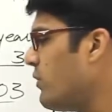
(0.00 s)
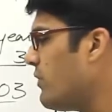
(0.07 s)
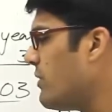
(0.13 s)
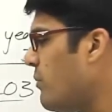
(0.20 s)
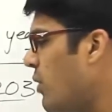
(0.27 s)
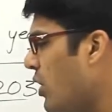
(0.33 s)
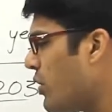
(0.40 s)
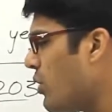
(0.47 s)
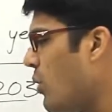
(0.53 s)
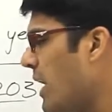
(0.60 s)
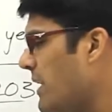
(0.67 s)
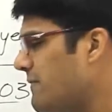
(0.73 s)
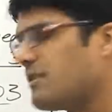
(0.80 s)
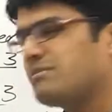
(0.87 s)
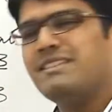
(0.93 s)
We borrow
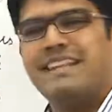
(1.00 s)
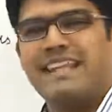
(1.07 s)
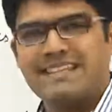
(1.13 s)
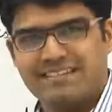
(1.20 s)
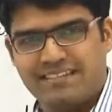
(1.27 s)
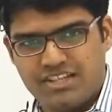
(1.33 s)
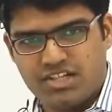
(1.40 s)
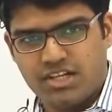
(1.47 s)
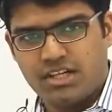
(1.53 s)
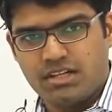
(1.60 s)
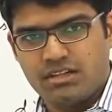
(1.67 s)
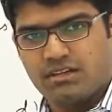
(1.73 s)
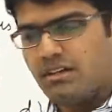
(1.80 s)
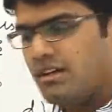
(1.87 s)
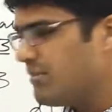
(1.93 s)
1 from the next
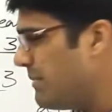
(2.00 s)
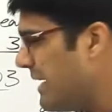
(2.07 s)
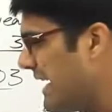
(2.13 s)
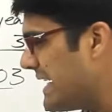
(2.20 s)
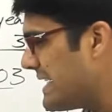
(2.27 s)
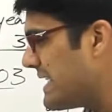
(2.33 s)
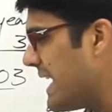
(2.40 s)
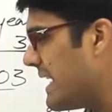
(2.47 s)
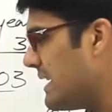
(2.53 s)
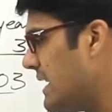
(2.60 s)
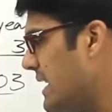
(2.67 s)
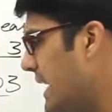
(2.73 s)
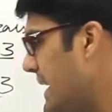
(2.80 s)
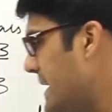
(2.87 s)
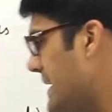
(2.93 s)
digit, make it 10,
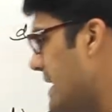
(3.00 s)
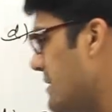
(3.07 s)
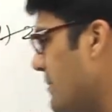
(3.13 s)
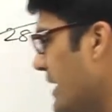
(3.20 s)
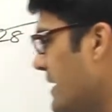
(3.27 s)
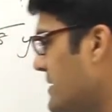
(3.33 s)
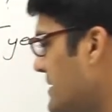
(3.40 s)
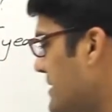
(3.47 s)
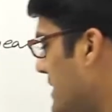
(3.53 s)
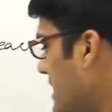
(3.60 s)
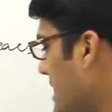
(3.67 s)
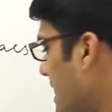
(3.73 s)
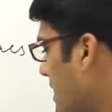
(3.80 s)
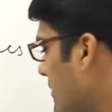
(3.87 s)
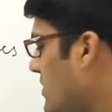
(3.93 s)
and 10 minus
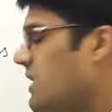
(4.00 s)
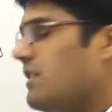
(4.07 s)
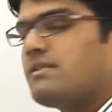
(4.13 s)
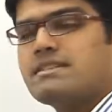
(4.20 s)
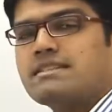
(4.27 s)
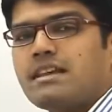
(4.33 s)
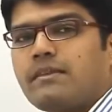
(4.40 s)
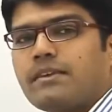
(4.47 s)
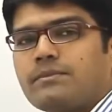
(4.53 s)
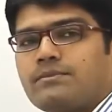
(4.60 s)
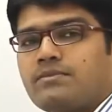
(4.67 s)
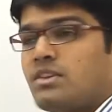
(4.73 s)
3 will give us 7.